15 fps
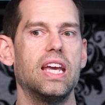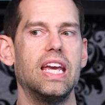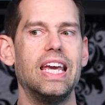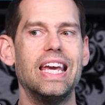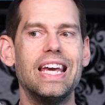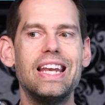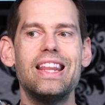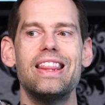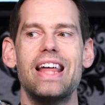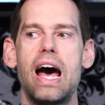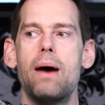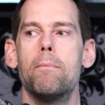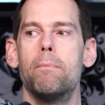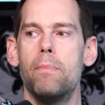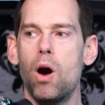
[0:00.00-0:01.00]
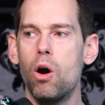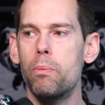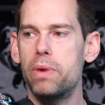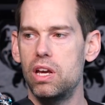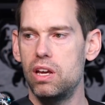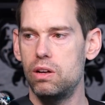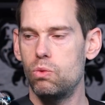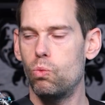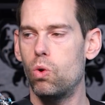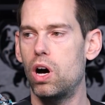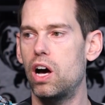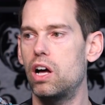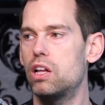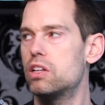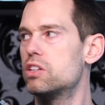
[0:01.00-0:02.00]
in that moment,
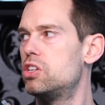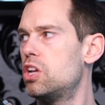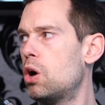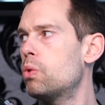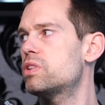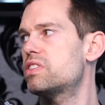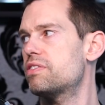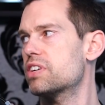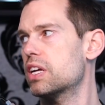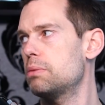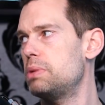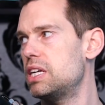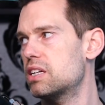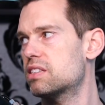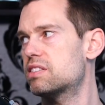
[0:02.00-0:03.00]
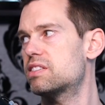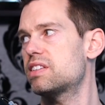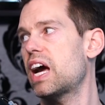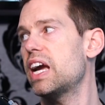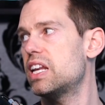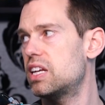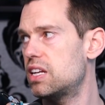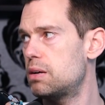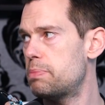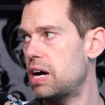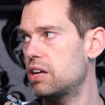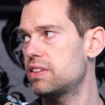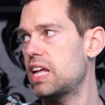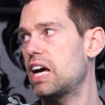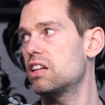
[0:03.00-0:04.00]
while no one's ever going to be excited
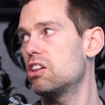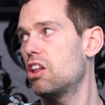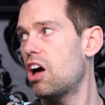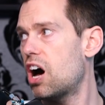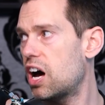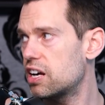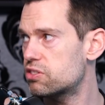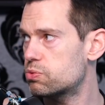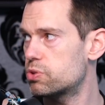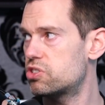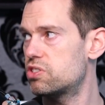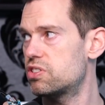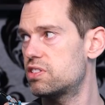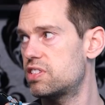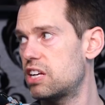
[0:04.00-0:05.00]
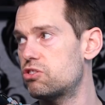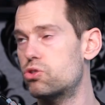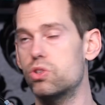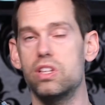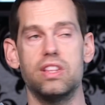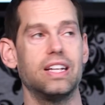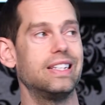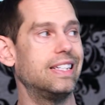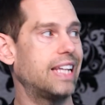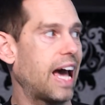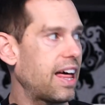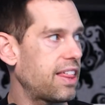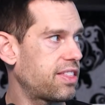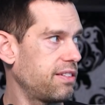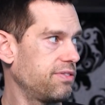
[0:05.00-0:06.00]
about that loss, which is essentially the
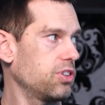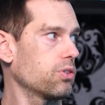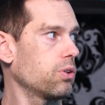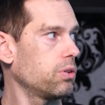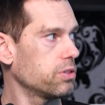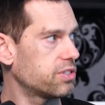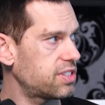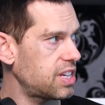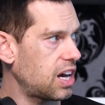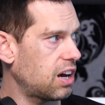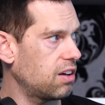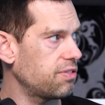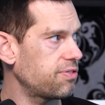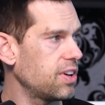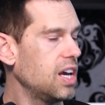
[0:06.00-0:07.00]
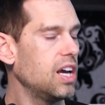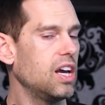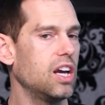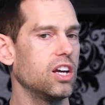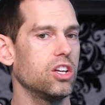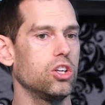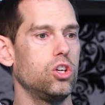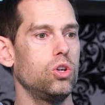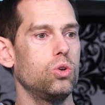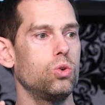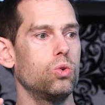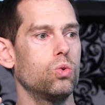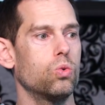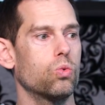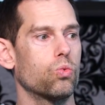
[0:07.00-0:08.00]
death of your old self,
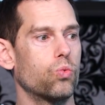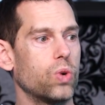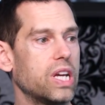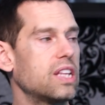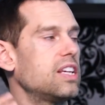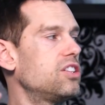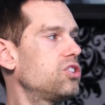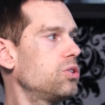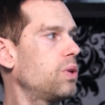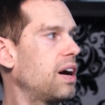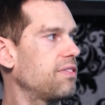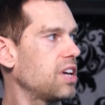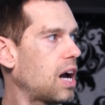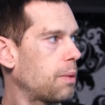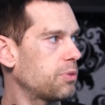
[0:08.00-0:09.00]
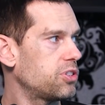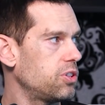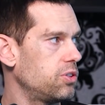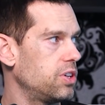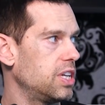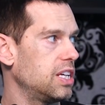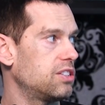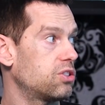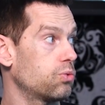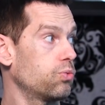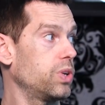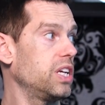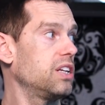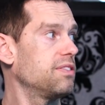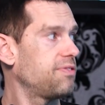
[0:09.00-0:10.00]
you really do have the opportunity to
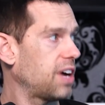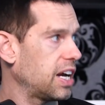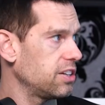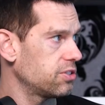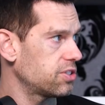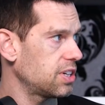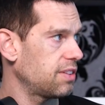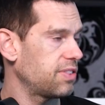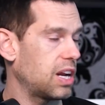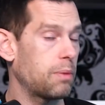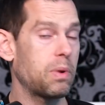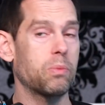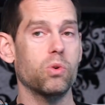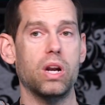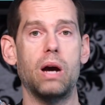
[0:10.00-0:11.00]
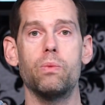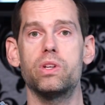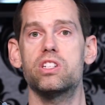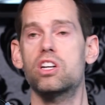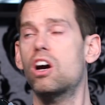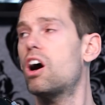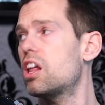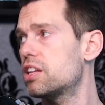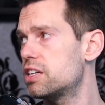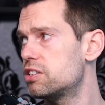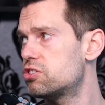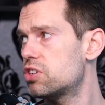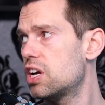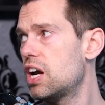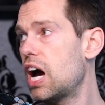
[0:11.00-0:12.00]
redefine yourself. And I remember when I went to
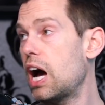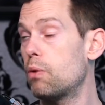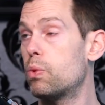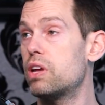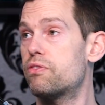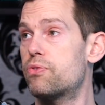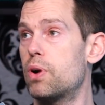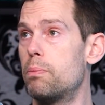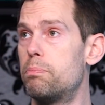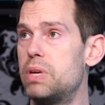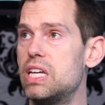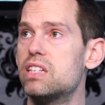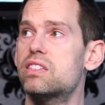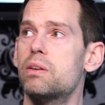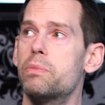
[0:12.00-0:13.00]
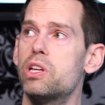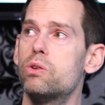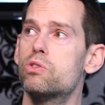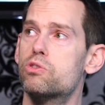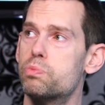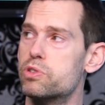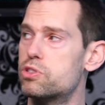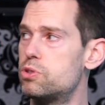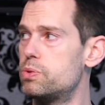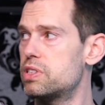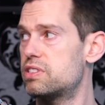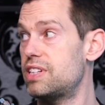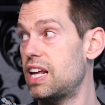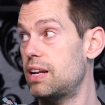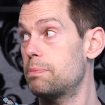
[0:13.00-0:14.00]
college, I went from being somebody who was pursuing
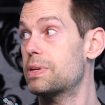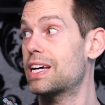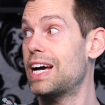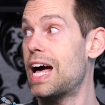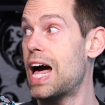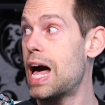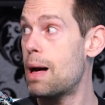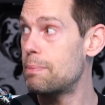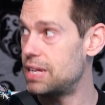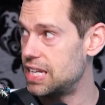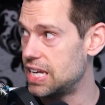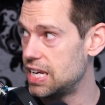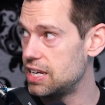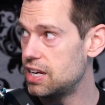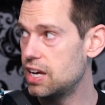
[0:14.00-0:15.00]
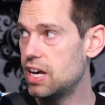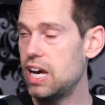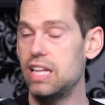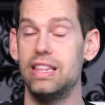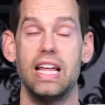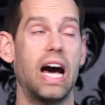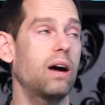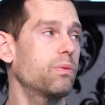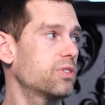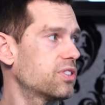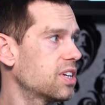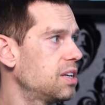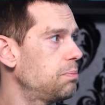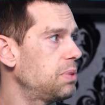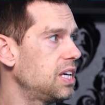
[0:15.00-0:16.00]
stand-up comedy, and that was
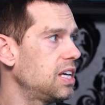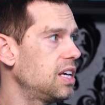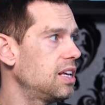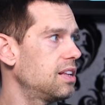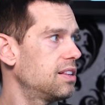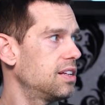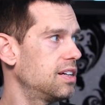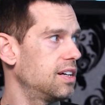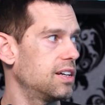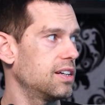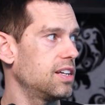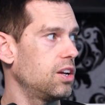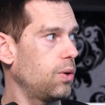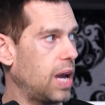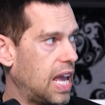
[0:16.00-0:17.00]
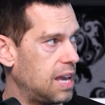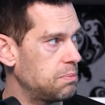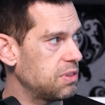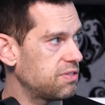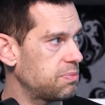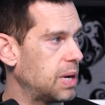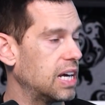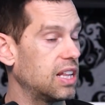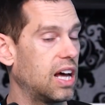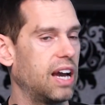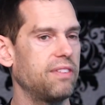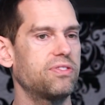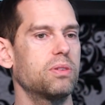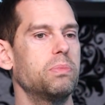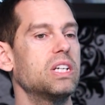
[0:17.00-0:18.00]
going to be the aim of my
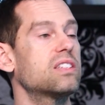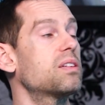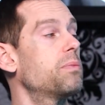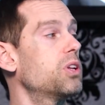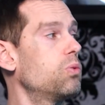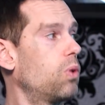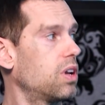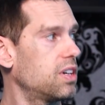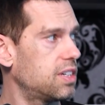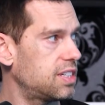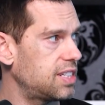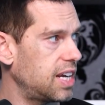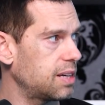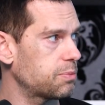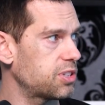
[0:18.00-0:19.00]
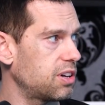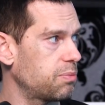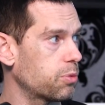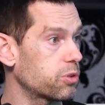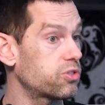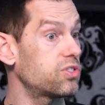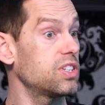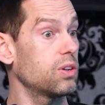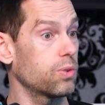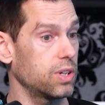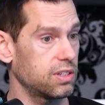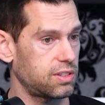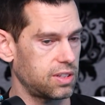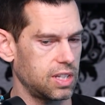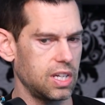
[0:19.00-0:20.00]
life, to being somebody who wanted to take himself more
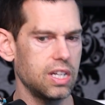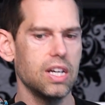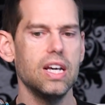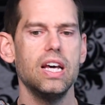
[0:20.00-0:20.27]
seriously.